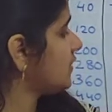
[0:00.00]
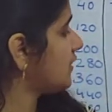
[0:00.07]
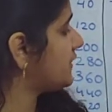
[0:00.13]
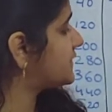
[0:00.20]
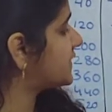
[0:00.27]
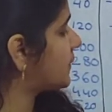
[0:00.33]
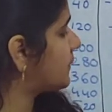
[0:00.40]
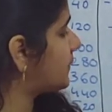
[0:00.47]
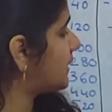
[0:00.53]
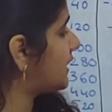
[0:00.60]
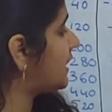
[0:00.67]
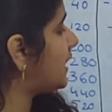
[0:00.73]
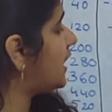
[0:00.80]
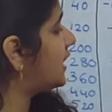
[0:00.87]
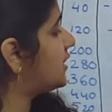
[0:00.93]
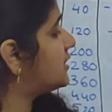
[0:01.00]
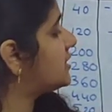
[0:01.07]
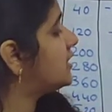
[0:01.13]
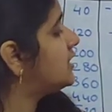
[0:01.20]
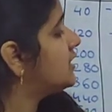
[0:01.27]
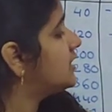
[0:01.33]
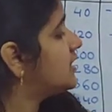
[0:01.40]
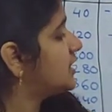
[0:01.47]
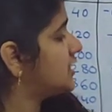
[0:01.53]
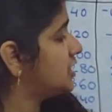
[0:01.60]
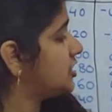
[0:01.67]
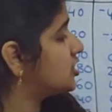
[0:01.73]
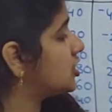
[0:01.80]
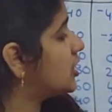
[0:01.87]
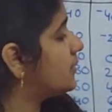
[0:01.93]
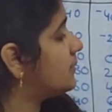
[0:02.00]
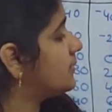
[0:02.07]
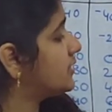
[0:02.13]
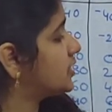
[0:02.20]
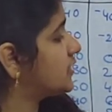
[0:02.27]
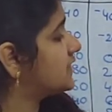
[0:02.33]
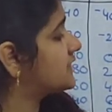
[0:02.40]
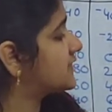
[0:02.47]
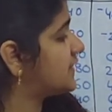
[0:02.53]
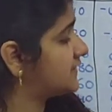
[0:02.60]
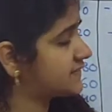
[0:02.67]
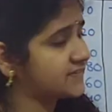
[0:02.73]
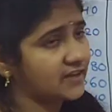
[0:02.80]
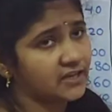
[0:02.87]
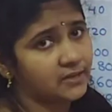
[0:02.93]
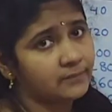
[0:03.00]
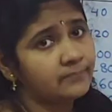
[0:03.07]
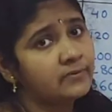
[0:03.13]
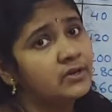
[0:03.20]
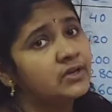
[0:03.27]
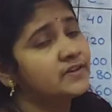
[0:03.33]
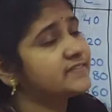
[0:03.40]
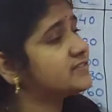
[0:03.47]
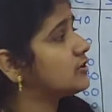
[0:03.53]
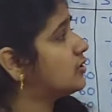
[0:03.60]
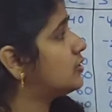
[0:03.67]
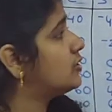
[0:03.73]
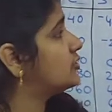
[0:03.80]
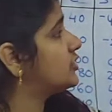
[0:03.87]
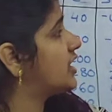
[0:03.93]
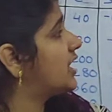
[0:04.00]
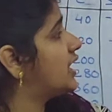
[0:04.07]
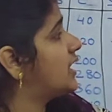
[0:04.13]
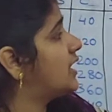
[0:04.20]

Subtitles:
supply and income it is same. So the